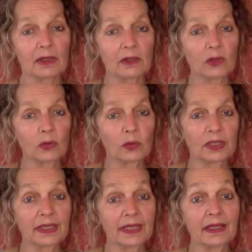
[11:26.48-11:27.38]
Do you want
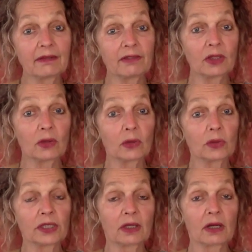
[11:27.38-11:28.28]
to leave the
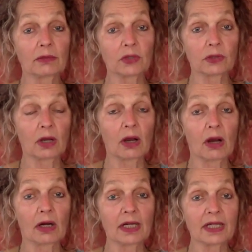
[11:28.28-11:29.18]
old and come to the
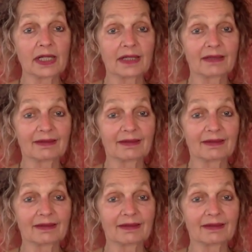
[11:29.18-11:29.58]
heart?